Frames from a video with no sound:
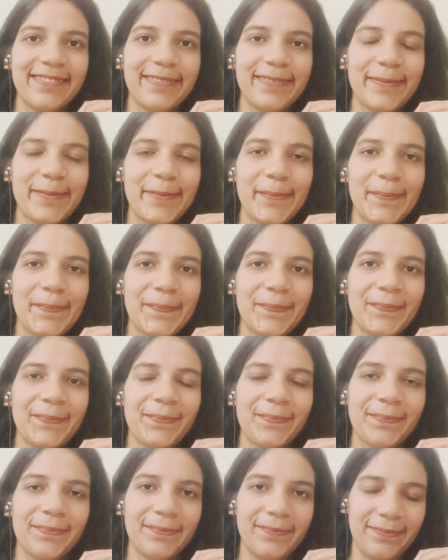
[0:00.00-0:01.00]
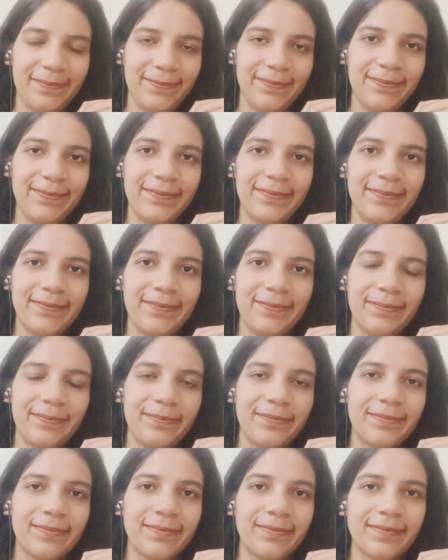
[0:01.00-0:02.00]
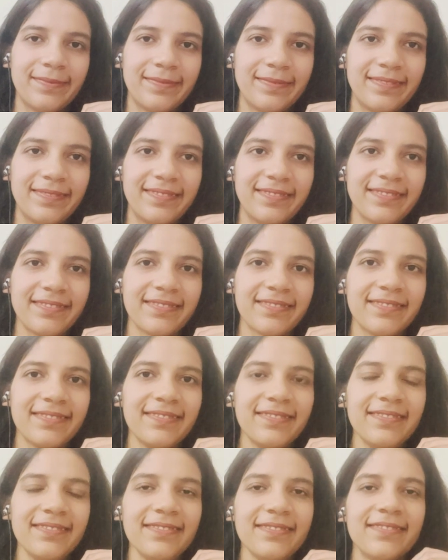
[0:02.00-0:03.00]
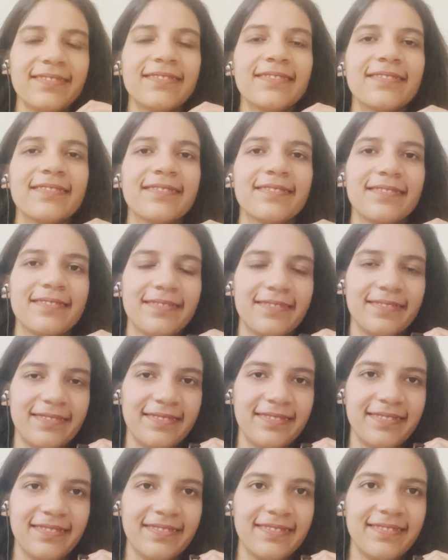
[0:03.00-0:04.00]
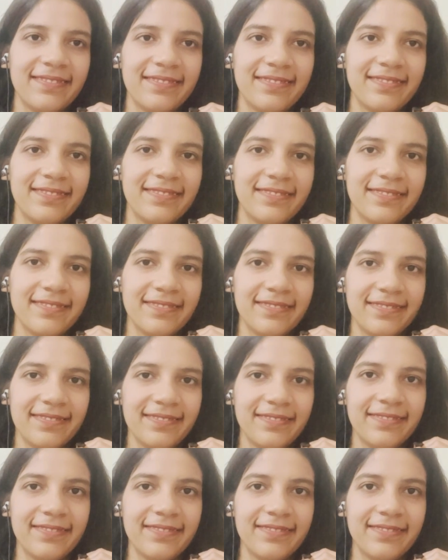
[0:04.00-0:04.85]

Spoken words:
The person shown says nothing.